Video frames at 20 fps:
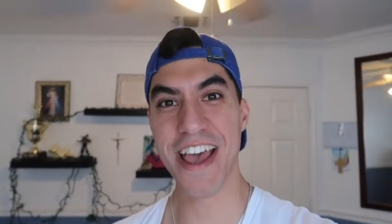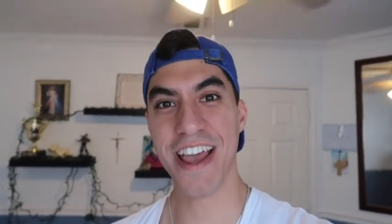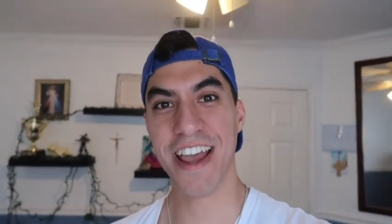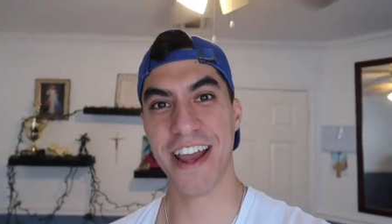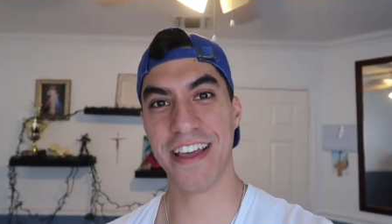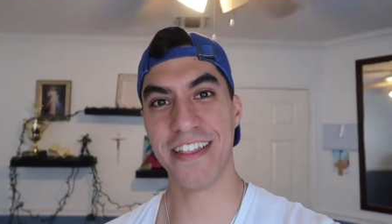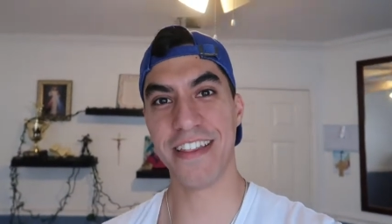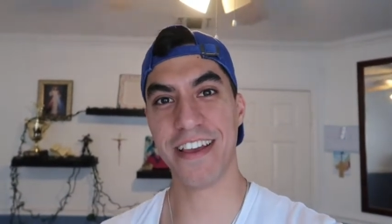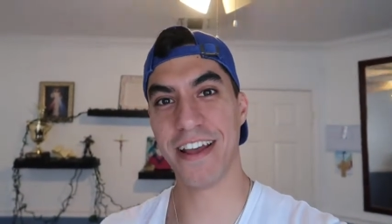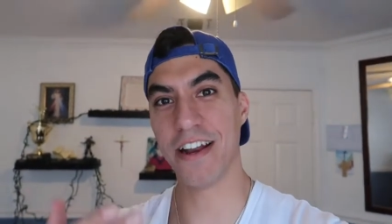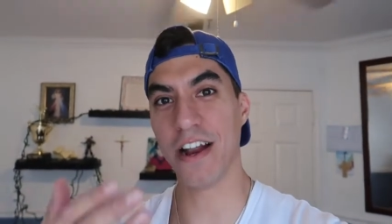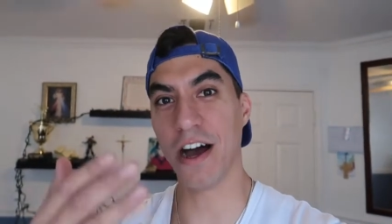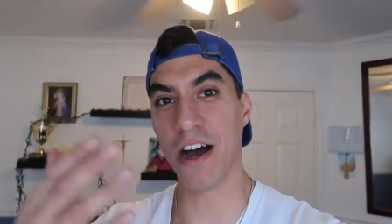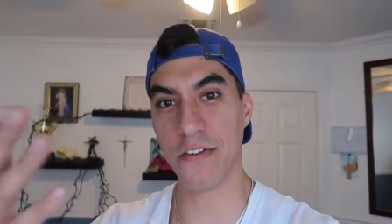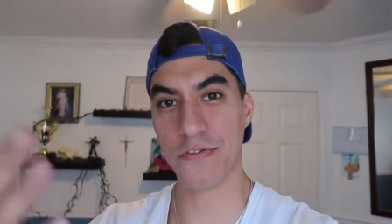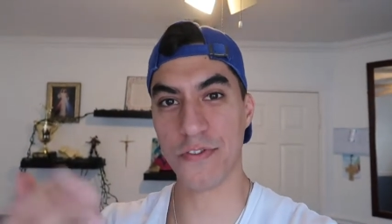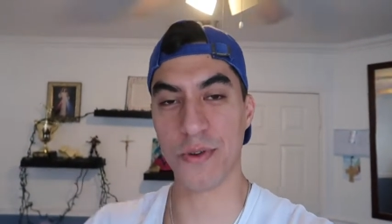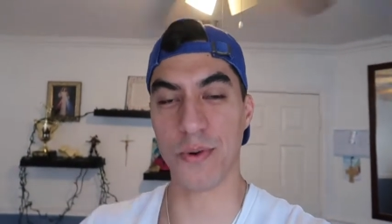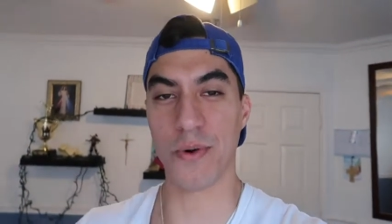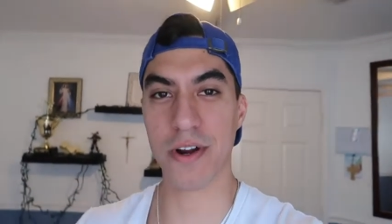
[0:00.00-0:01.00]
and then
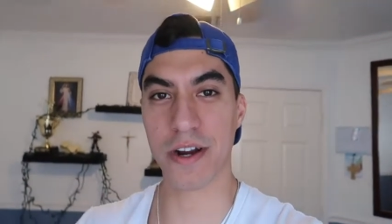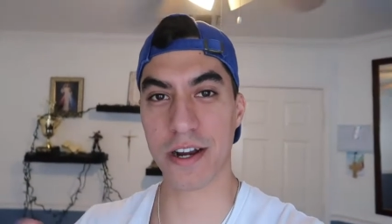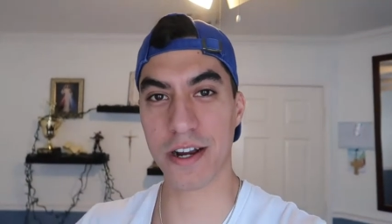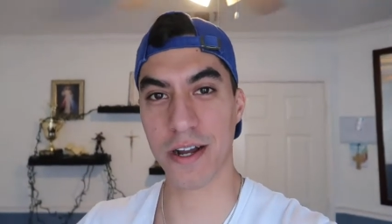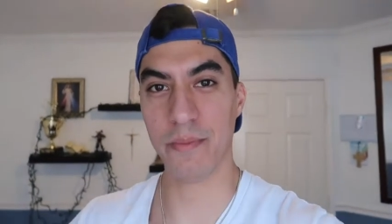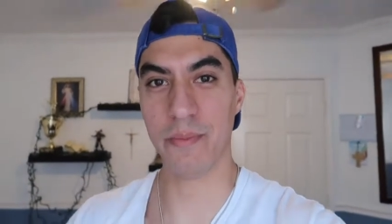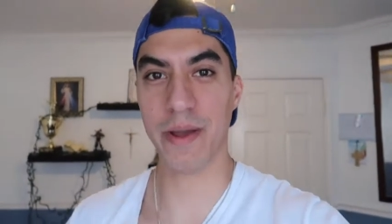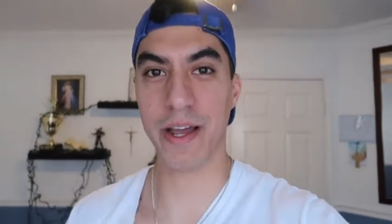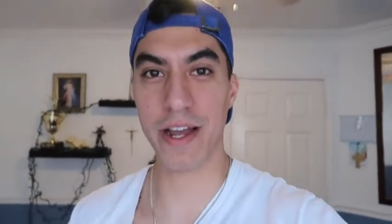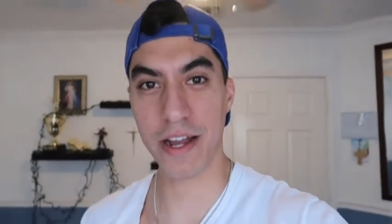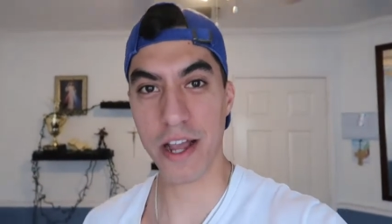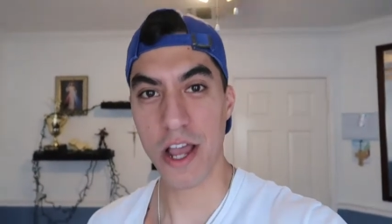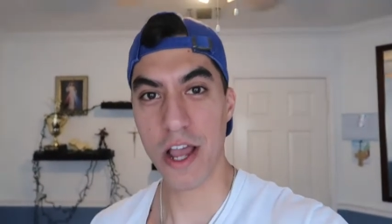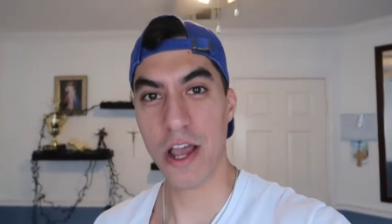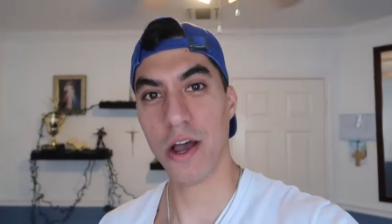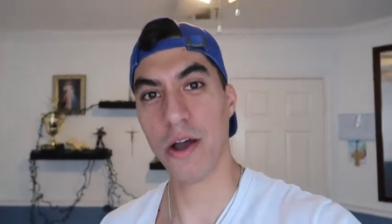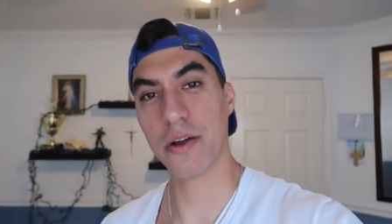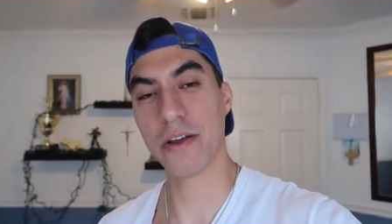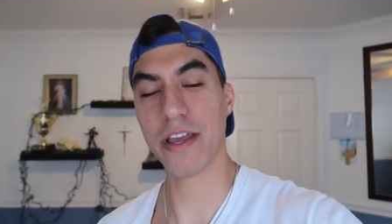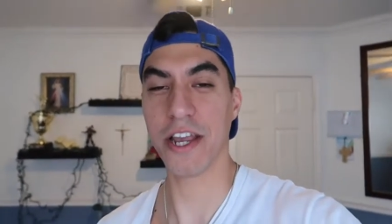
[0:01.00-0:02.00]
off to work, come back,
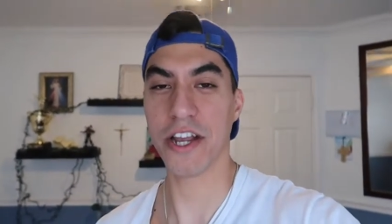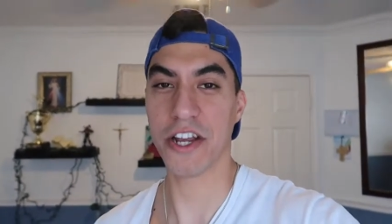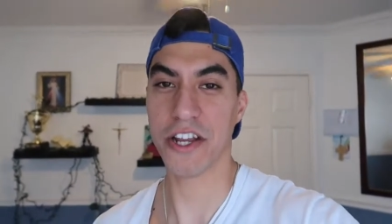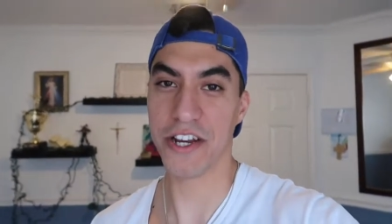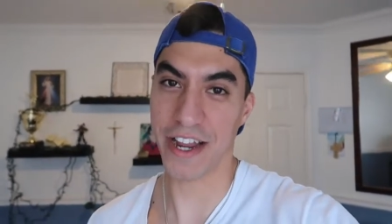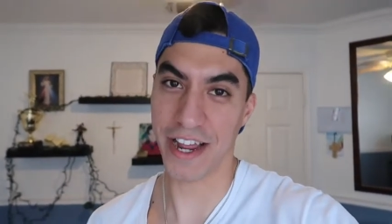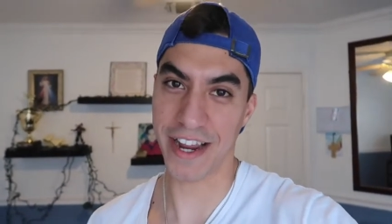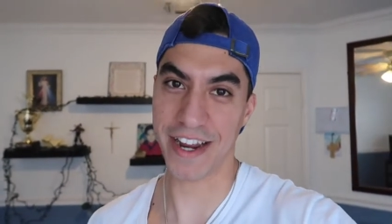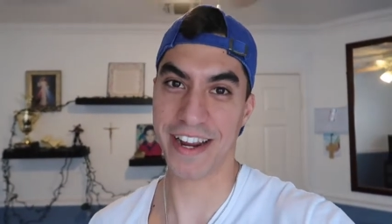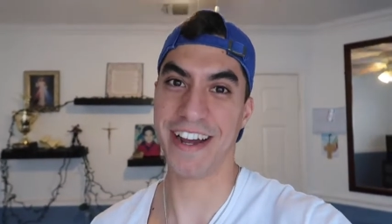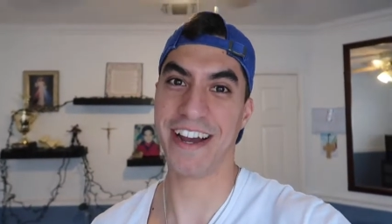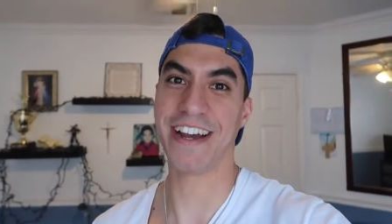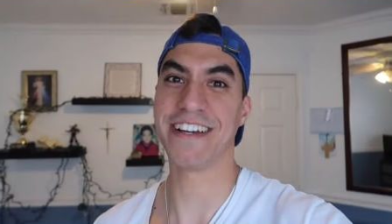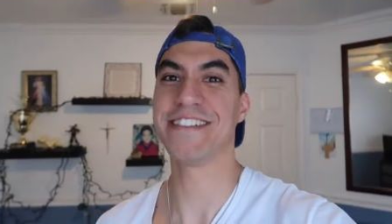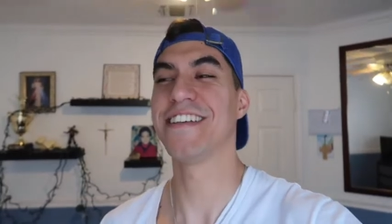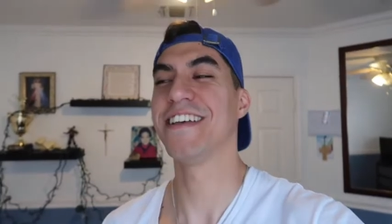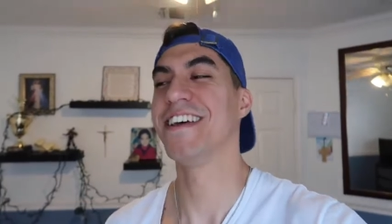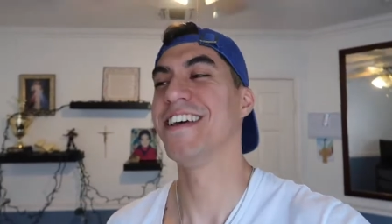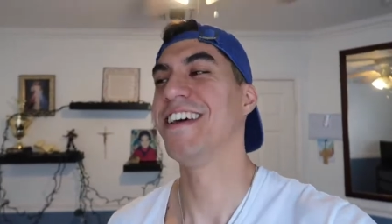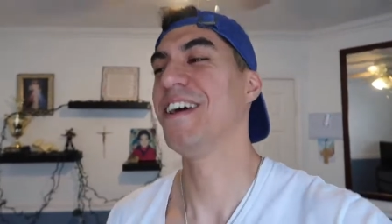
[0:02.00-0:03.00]
okay, good night
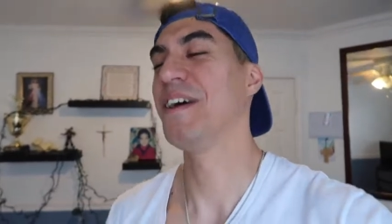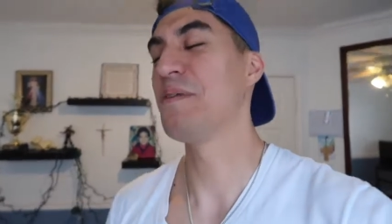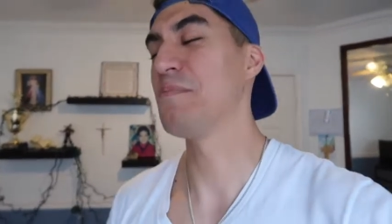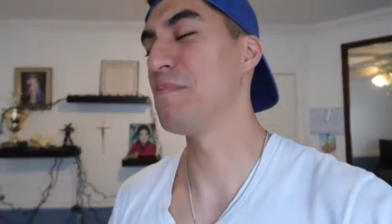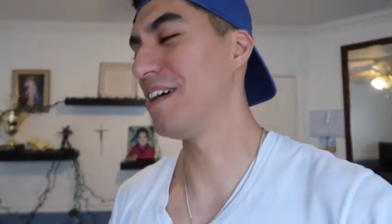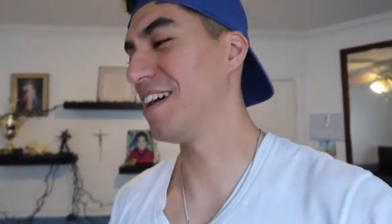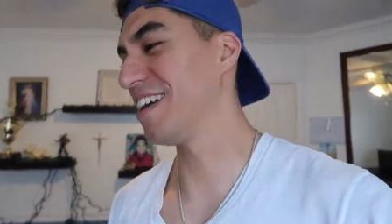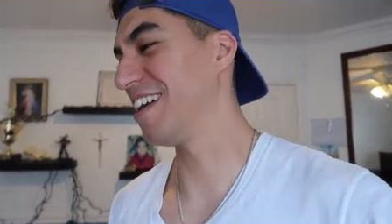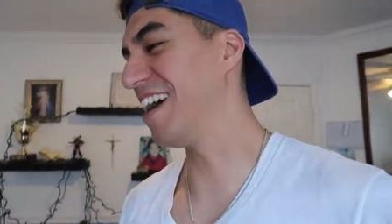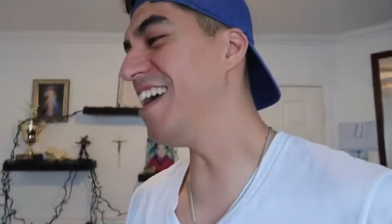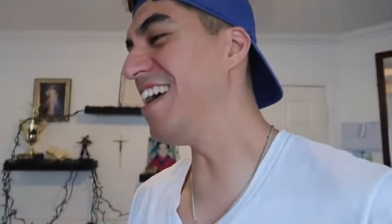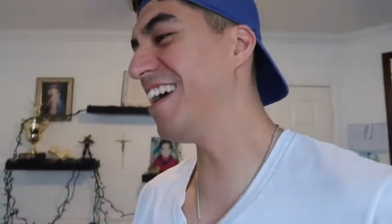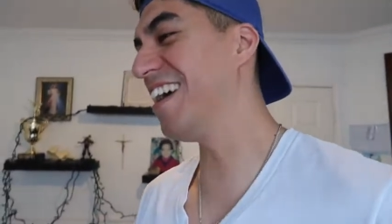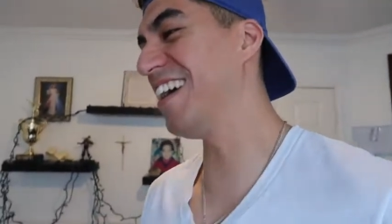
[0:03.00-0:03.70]
guys. But